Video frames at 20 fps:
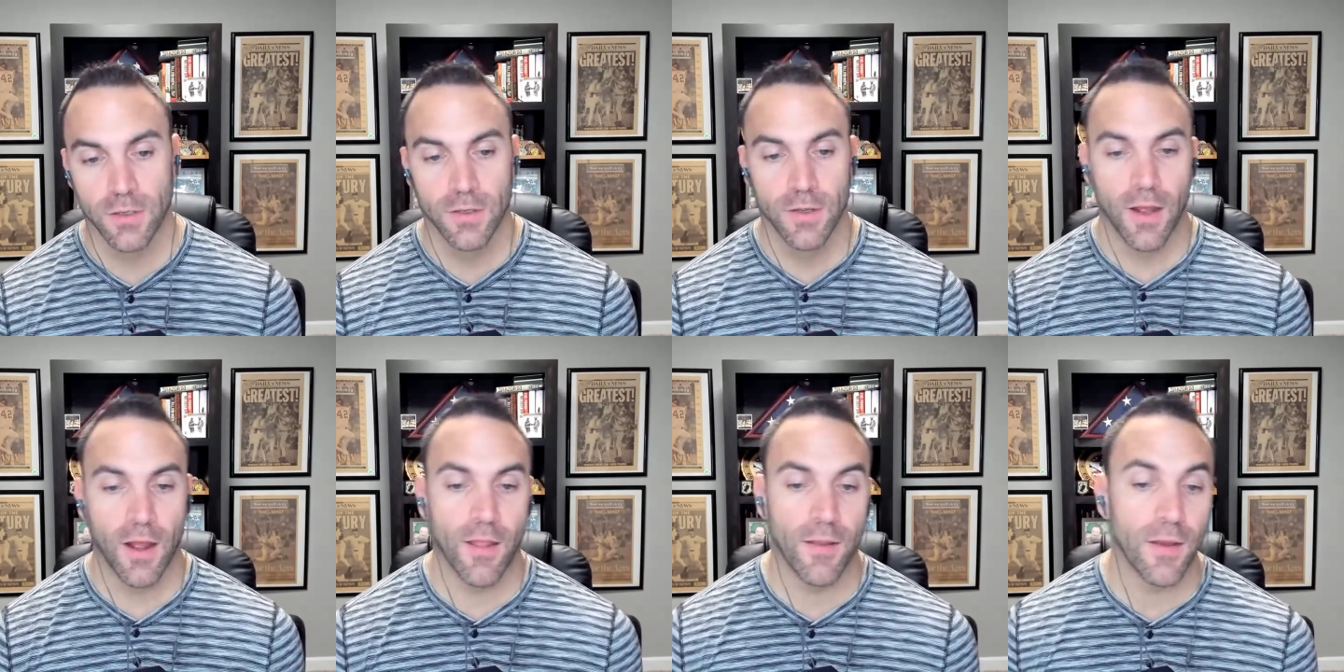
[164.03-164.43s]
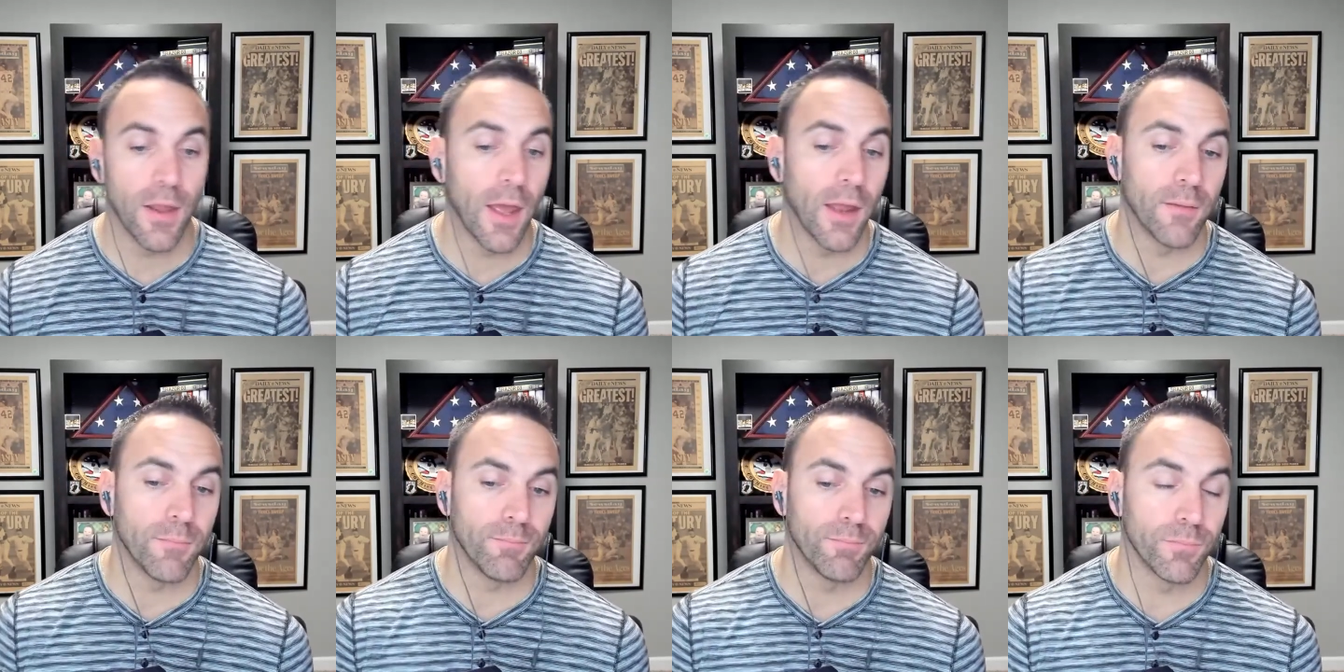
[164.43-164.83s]
And,
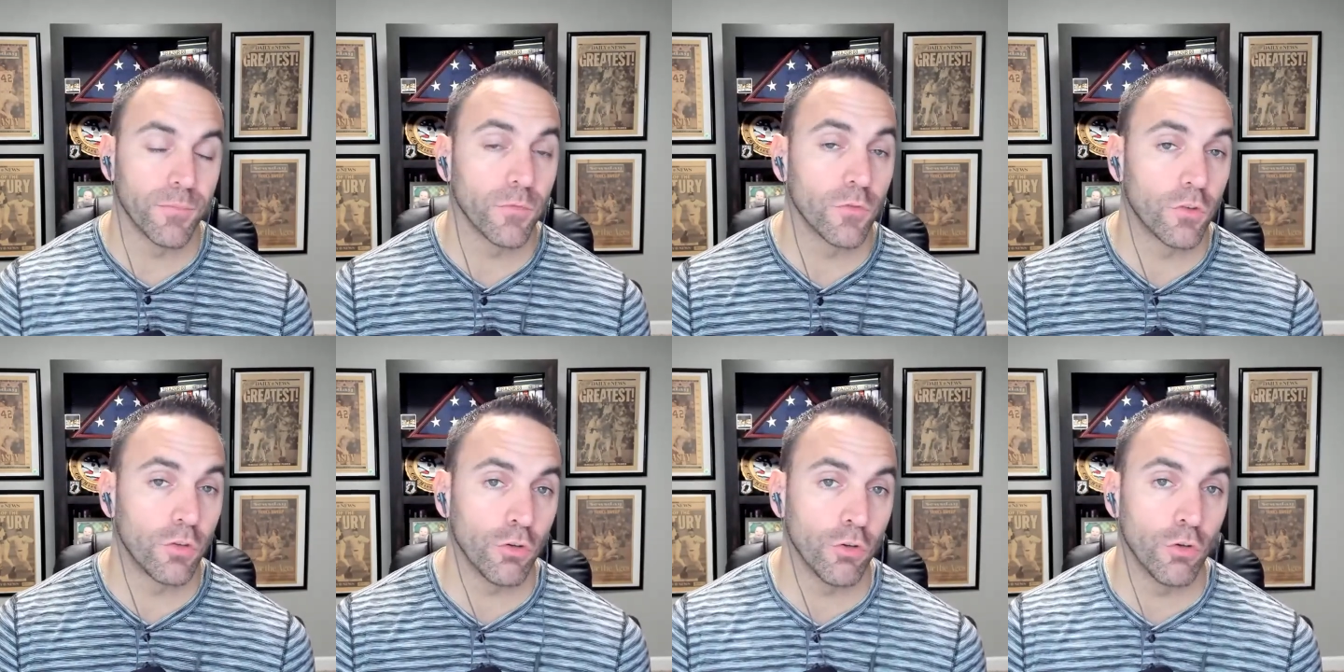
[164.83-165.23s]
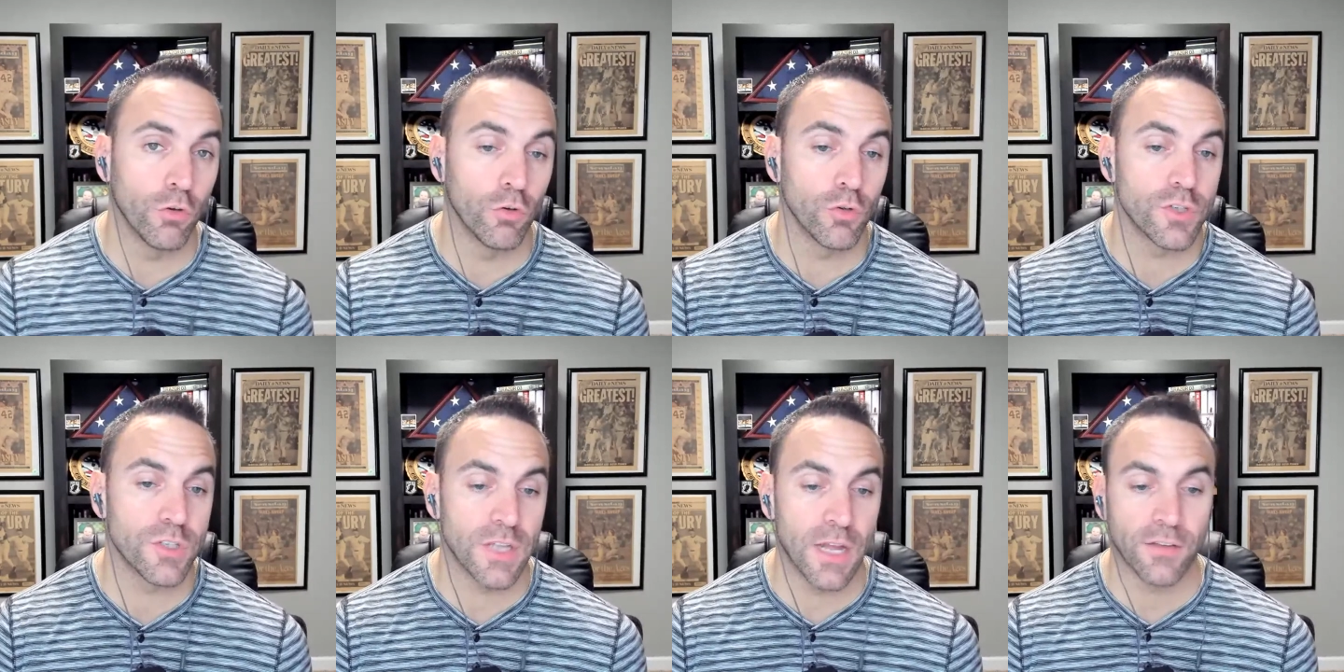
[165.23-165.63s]
and
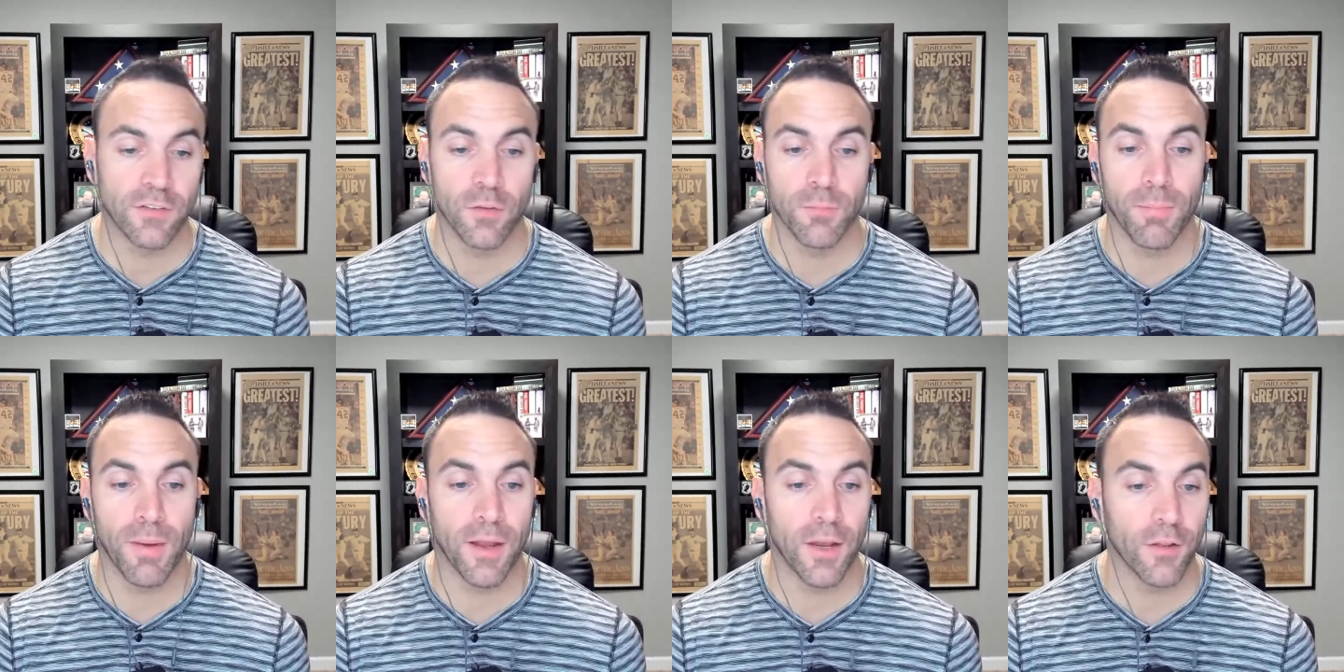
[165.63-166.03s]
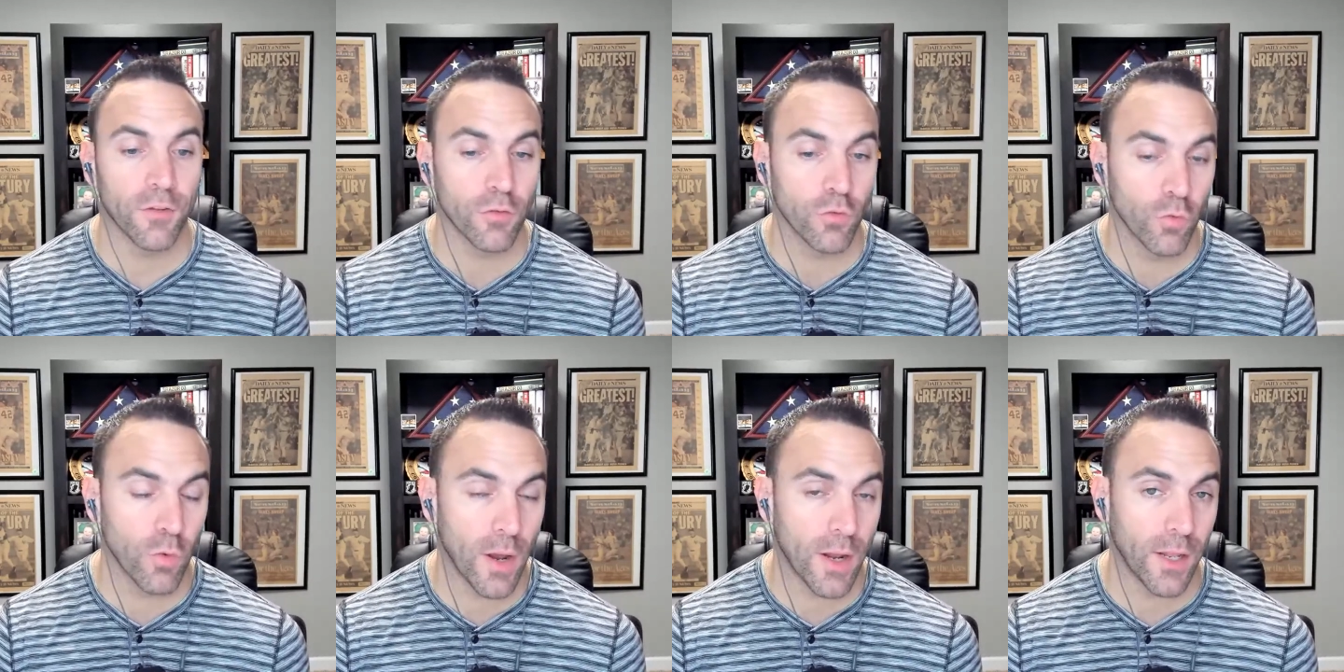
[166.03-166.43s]
to Stetson
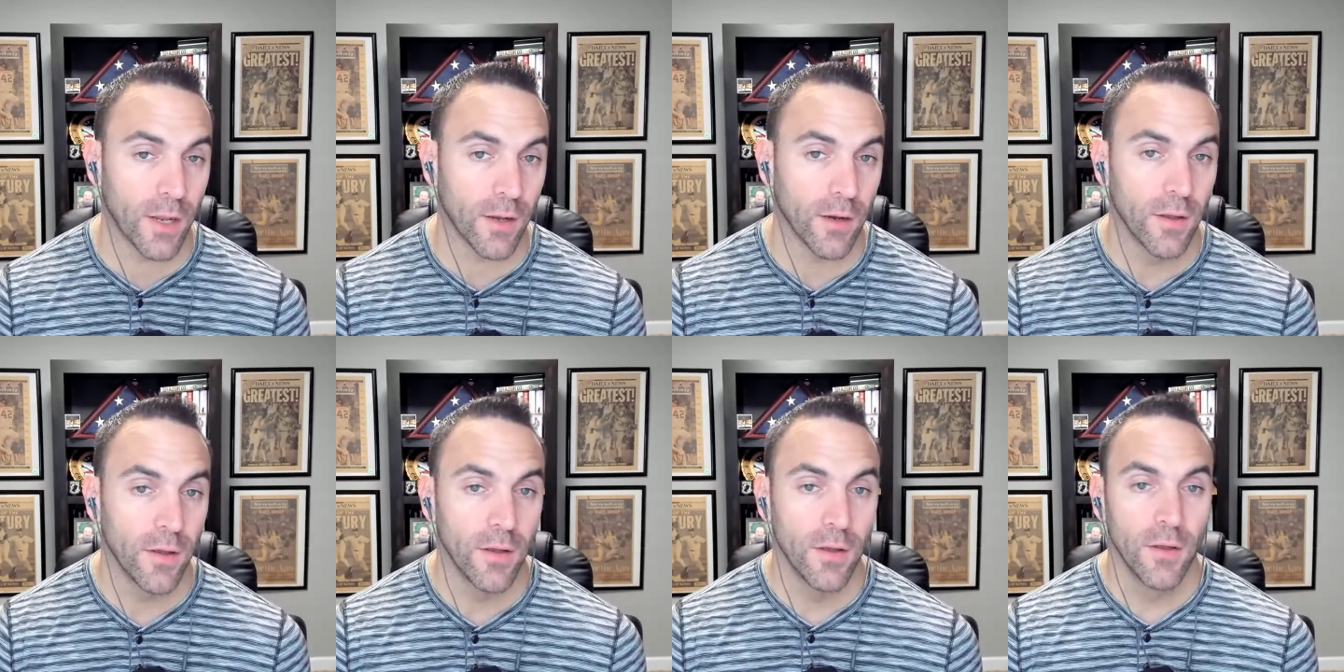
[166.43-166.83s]
Bennett's credit,